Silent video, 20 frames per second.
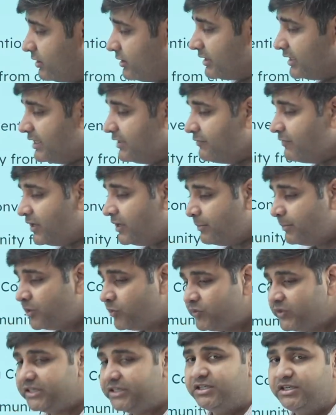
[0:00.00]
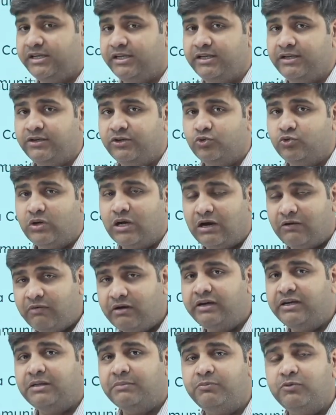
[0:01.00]
give immunity to
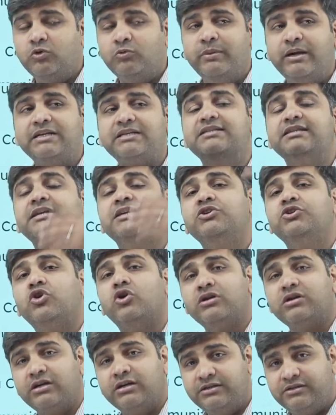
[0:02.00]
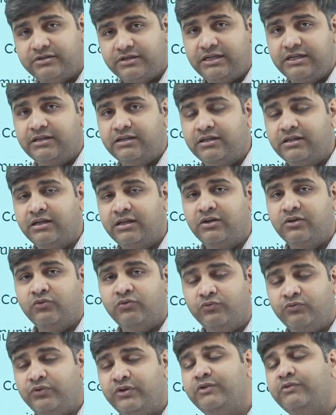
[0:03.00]
our diplomats in your country,
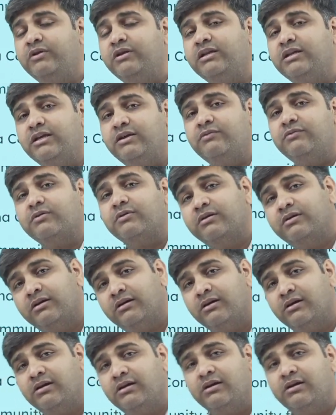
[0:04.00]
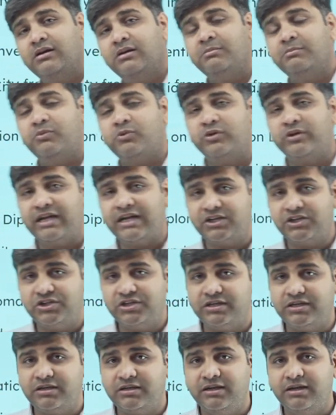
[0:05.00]
we will give
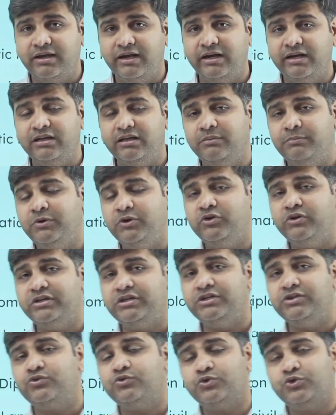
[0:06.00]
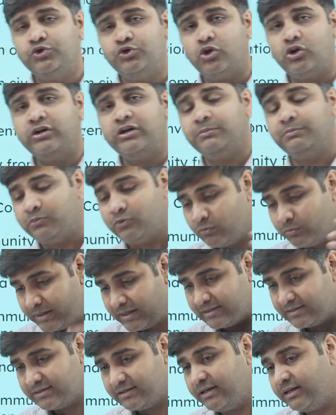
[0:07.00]
protection and immunity to your
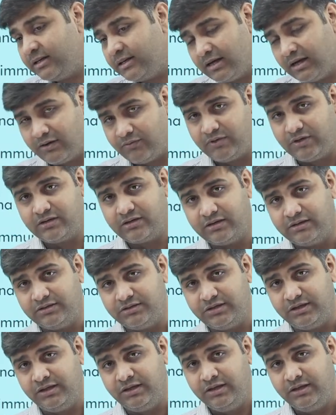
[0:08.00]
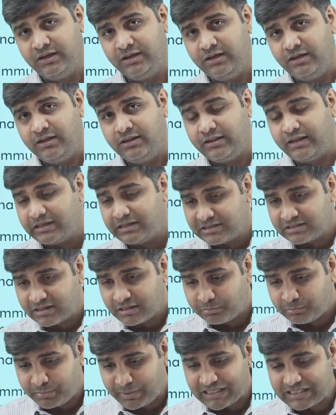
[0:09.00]
diplomats in our country. That is the
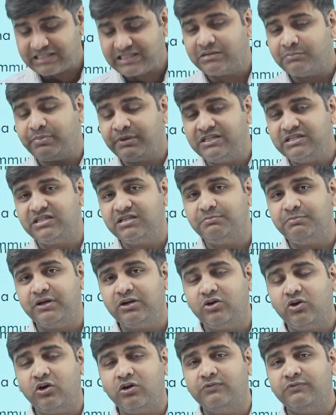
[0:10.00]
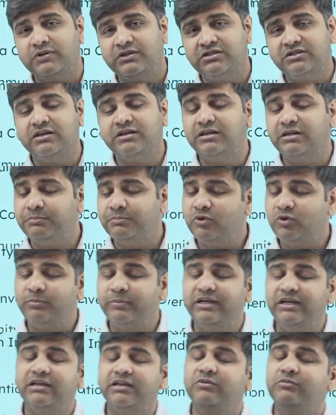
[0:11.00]
basic principle on which the
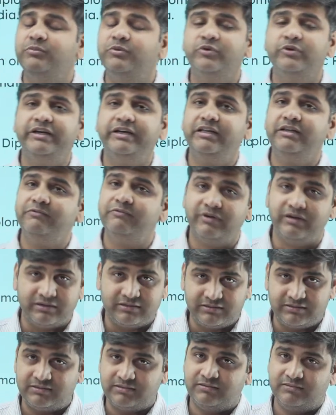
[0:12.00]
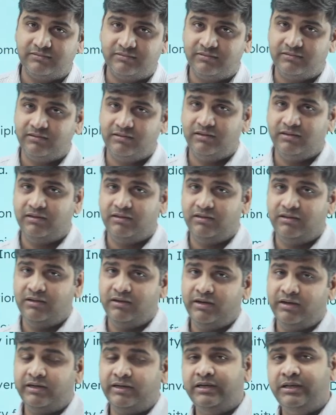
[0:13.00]
diplomatic immunity works.
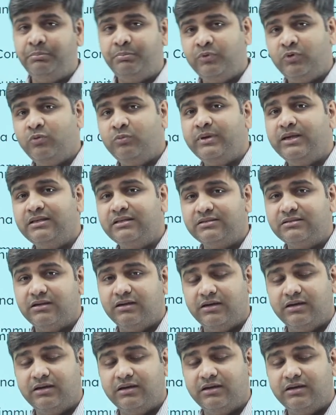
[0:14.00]
Diplomats,